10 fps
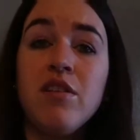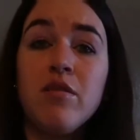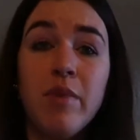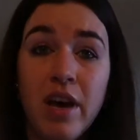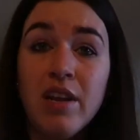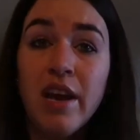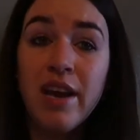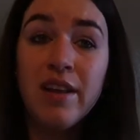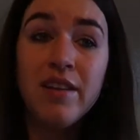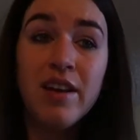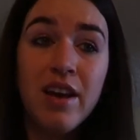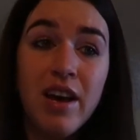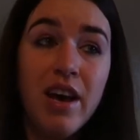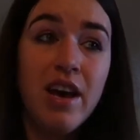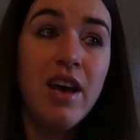in her bed yet.
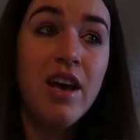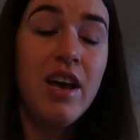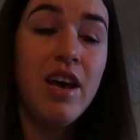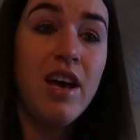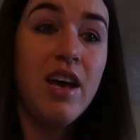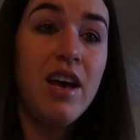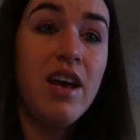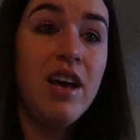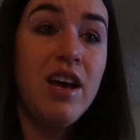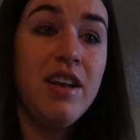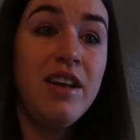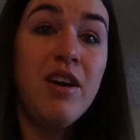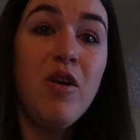And I